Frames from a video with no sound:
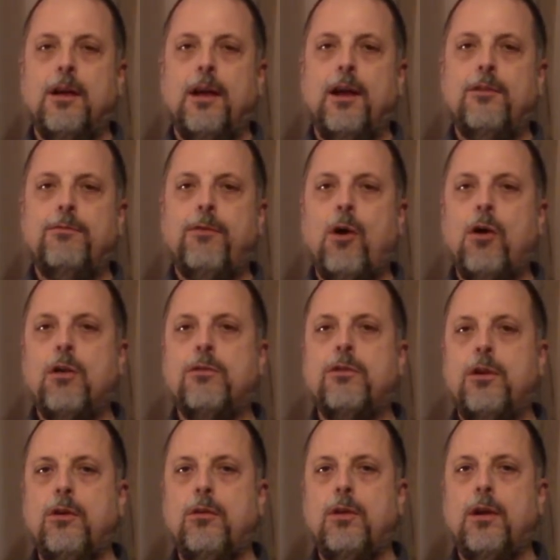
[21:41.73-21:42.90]
as far as
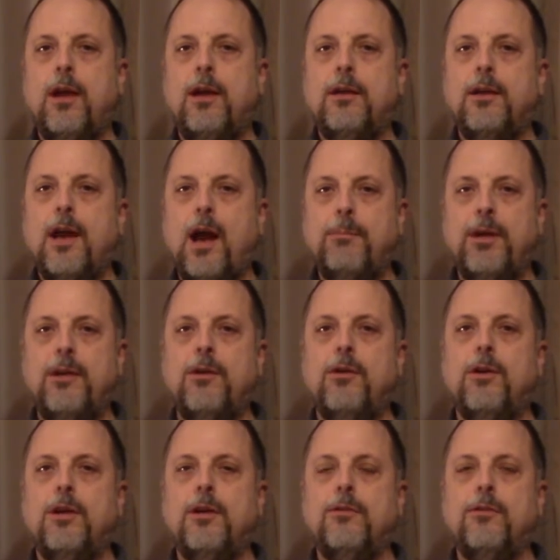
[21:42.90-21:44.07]
cue collecting, I've been
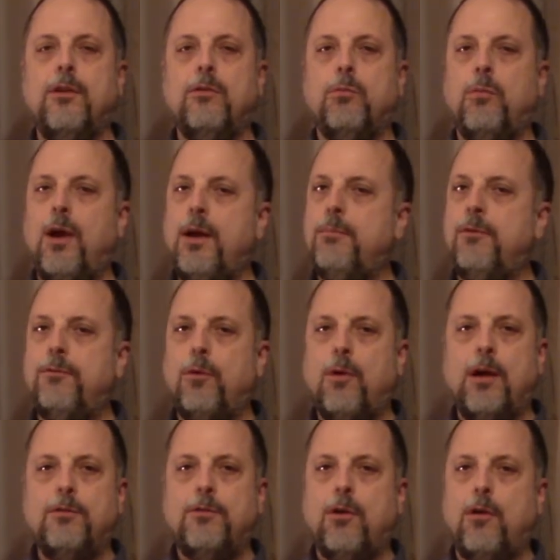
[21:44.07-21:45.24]
doing it since way before I
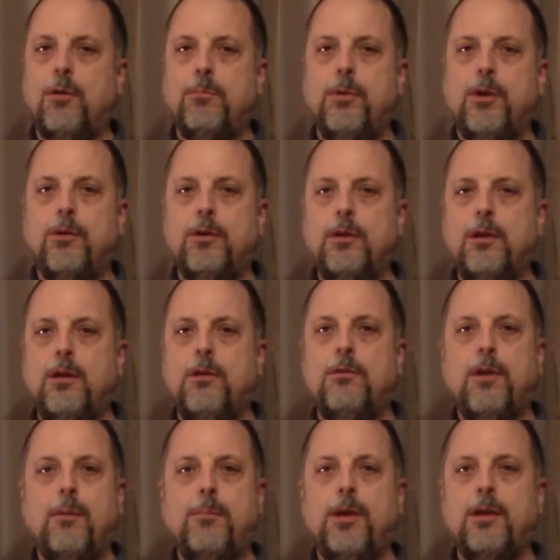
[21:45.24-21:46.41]
started building cues.
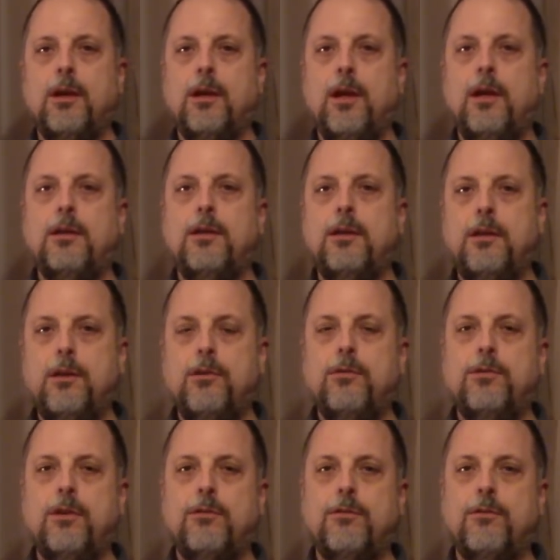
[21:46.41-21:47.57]
I've been collecting cues
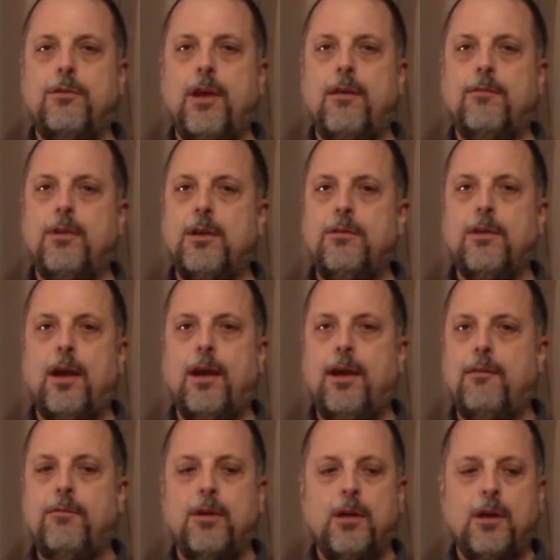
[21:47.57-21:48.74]
since the 70s. I
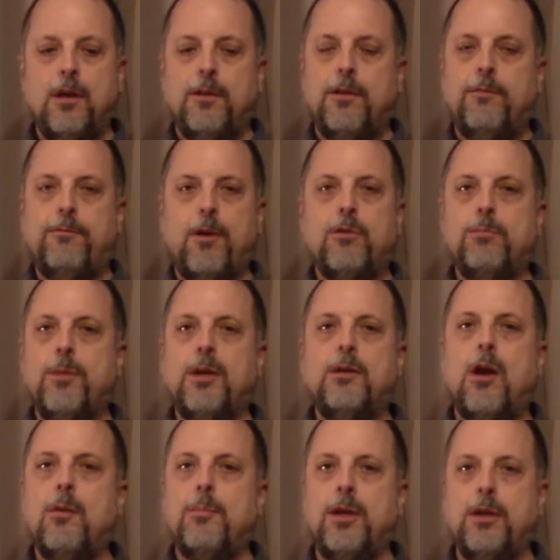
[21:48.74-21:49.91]
have the first
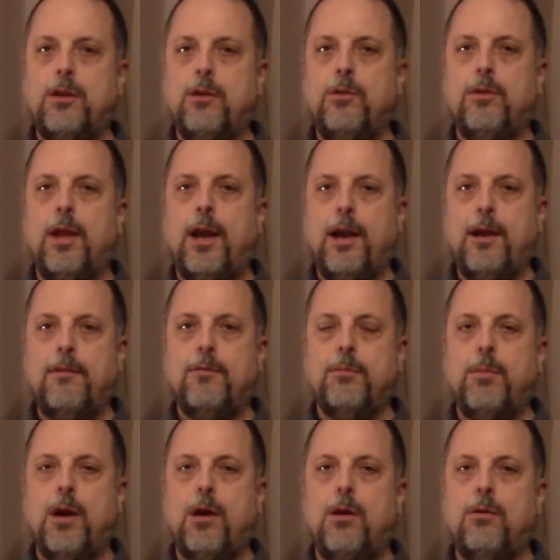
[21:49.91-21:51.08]
McDermott cue that I ever
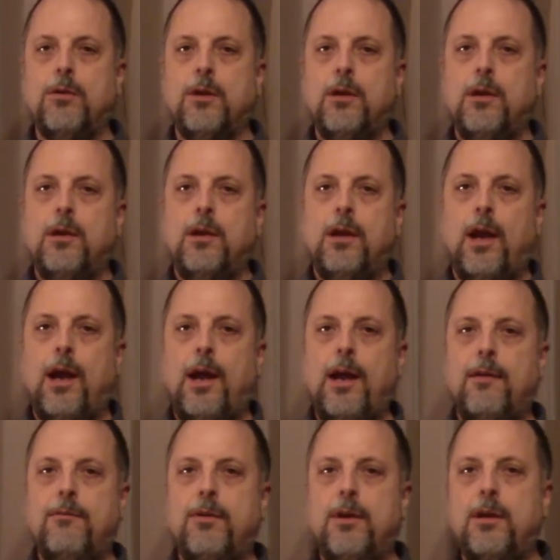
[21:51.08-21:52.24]
bought. I have